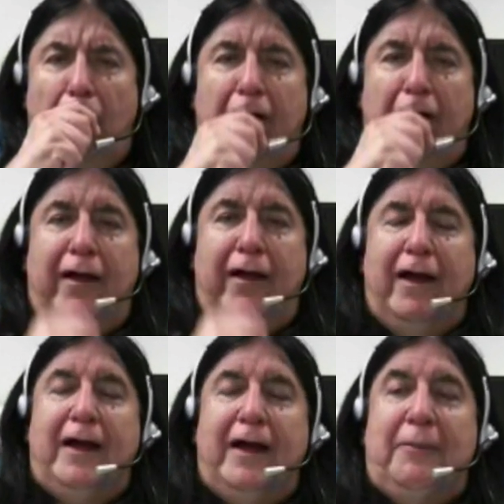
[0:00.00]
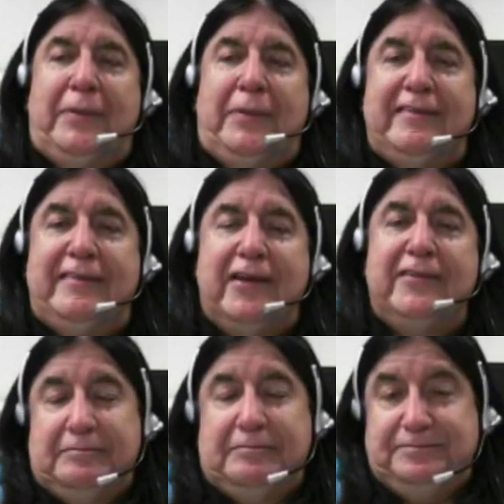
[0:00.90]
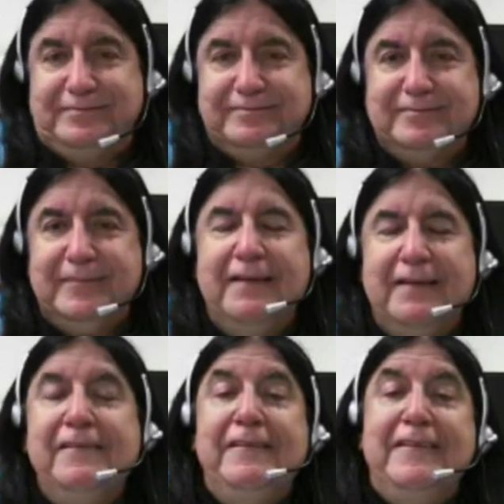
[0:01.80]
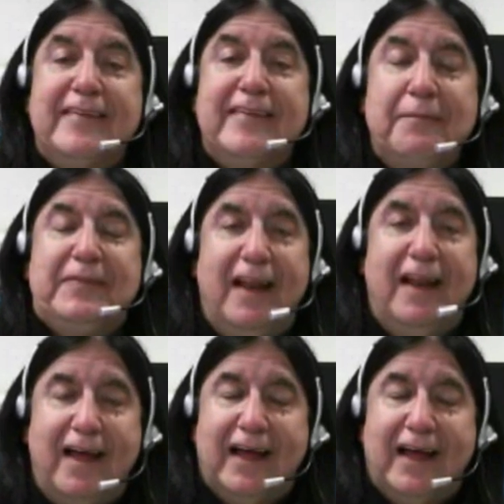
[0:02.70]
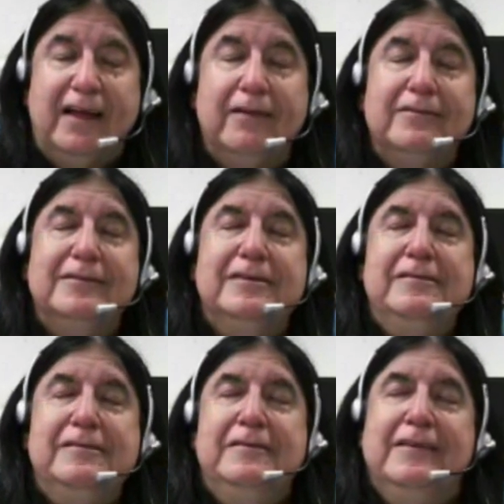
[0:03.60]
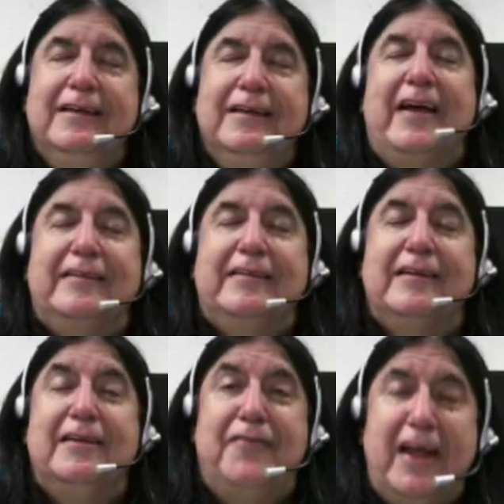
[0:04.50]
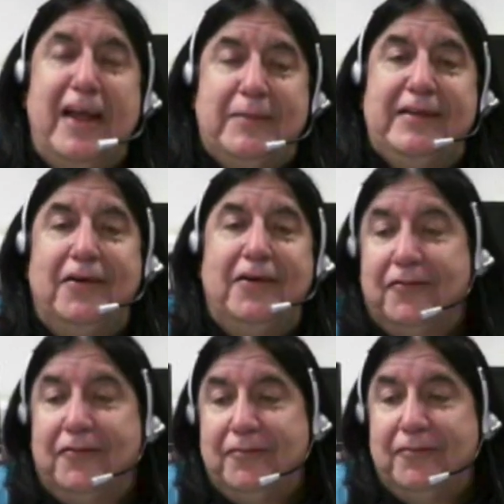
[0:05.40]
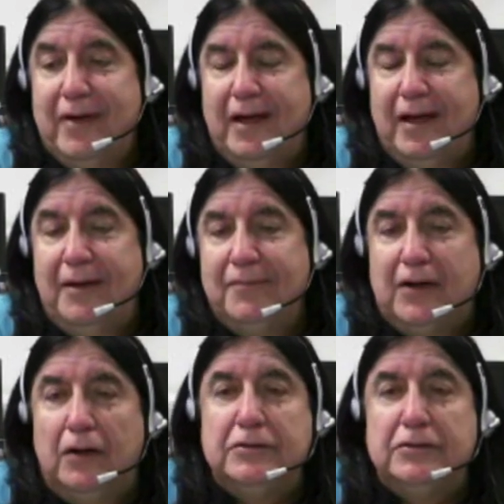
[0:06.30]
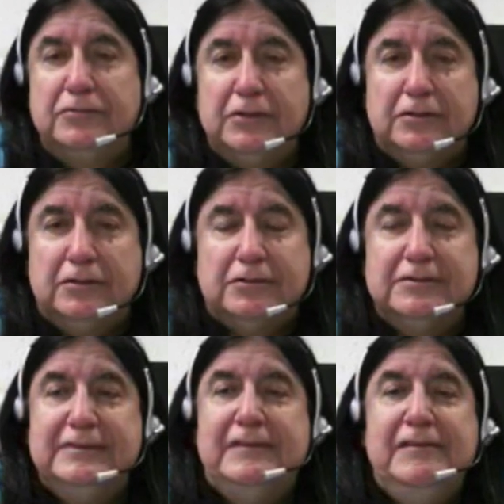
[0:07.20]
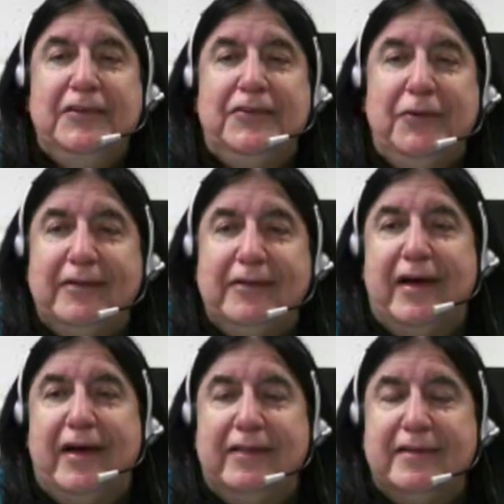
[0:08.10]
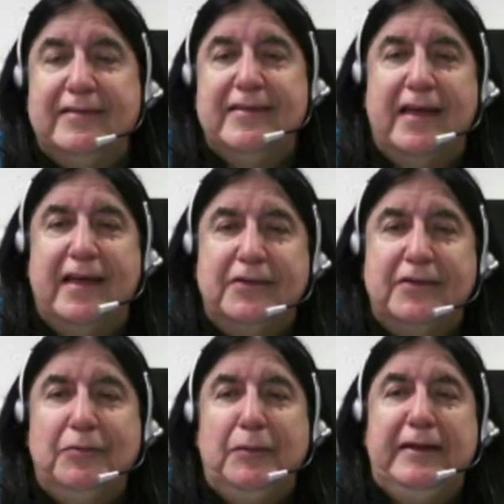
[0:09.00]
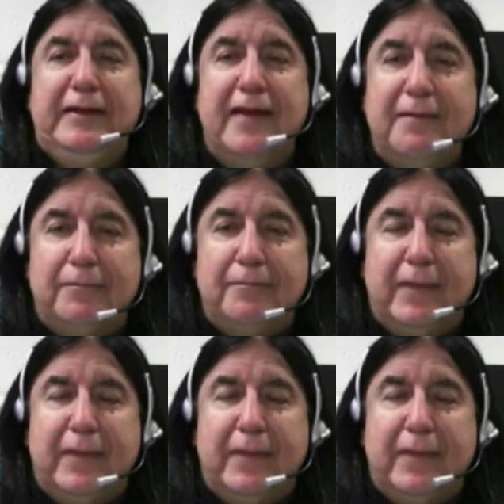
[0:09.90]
presuppose something like, in fact, the development of the golden rule: do unto others as you would be done by.